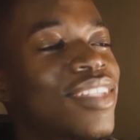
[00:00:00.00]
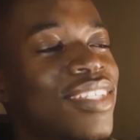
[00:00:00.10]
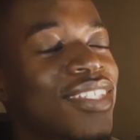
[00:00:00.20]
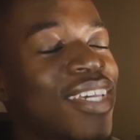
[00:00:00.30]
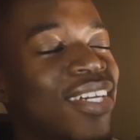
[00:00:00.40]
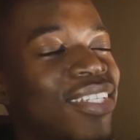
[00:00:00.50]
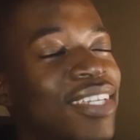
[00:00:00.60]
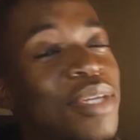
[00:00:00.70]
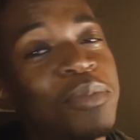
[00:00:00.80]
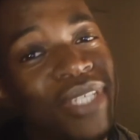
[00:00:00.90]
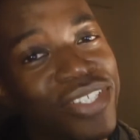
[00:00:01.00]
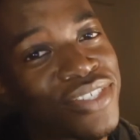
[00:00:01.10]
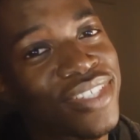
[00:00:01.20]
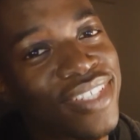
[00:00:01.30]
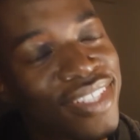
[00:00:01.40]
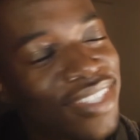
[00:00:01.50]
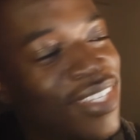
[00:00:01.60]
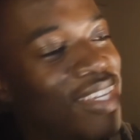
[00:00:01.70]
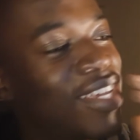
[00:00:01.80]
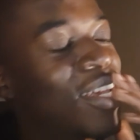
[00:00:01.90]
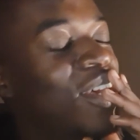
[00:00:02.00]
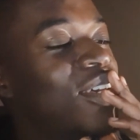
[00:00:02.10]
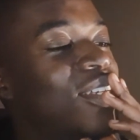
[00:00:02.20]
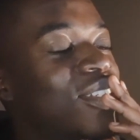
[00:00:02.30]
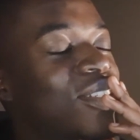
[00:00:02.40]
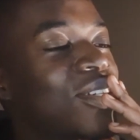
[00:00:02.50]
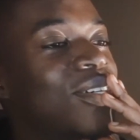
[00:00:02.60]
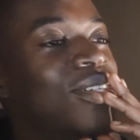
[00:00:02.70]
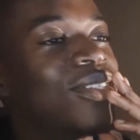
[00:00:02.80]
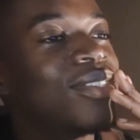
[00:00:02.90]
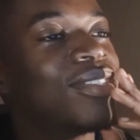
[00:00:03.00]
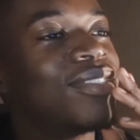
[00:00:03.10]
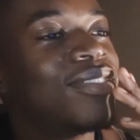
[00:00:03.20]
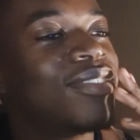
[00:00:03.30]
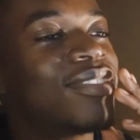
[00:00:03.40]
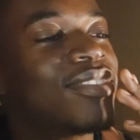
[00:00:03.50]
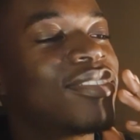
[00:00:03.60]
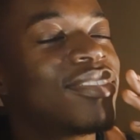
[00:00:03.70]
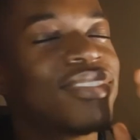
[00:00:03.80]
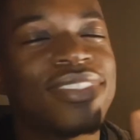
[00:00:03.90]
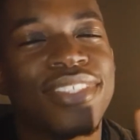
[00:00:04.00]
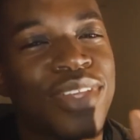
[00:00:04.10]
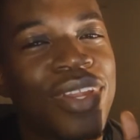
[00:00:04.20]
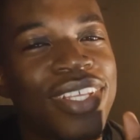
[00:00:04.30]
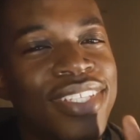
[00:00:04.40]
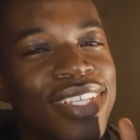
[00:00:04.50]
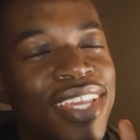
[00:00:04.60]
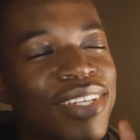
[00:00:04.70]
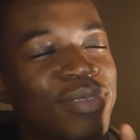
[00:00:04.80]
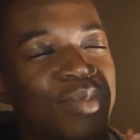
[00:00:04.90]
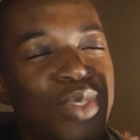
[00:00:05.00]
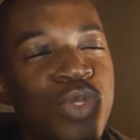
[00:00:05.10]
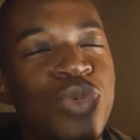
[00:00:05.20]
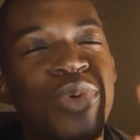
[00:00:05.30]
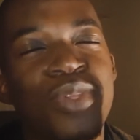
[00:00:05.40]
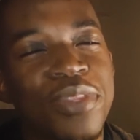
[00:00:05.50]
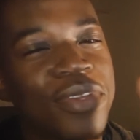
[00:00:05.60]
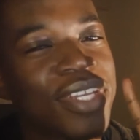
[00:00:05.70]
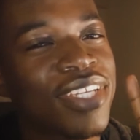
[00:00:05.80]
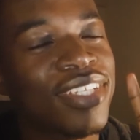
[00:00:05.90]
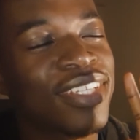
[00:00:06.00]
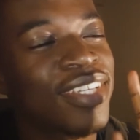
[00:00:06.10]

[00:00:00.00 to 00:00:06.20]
the second day pictures. So there's honestly like 2 or 3